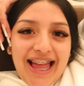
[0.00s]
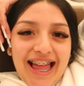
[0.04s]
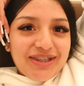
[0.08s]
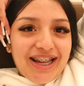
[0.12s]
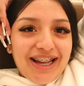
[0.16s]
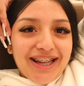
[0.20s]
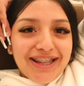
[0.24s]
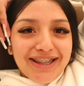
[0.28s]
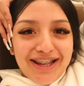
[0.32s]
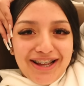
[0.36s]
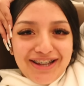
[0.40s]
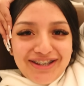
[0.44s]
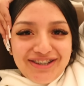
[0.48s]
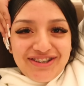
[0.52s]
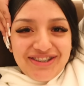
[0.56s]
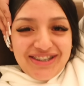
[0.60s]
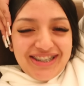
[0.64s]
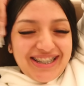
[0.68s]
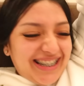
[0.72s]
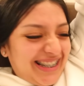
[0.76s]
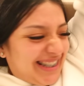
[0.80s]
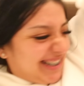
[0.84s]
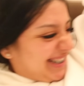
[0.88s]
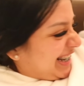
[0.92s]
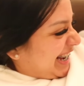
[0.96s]

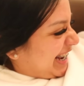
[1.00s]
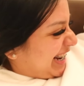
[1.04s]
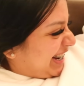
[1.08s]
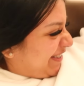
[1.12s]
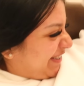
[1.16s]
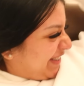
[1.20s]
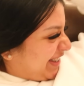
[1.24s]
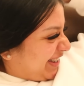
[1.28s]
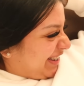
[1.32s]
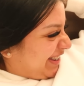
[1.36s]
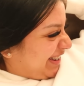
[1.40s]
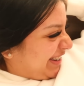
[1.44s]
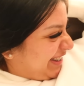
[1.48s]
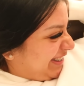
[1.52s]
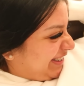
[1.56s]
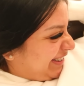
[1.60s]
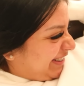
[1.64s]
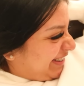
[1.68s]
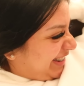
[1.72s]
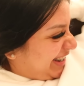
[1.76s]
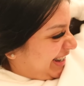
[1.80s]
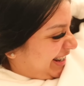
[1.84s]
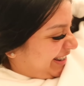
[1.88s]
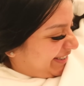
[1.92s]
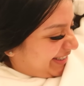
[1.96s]
Alondra. Ugh, I never call her
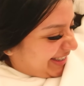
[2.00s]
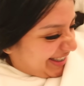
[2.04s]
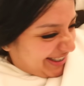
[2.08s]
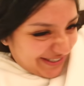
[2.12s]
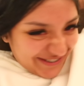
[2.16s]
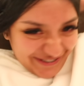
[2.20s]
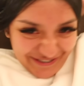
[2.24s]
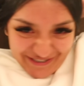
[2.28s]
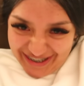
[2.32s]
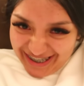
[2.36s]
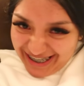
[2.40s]
Loli. What the f-?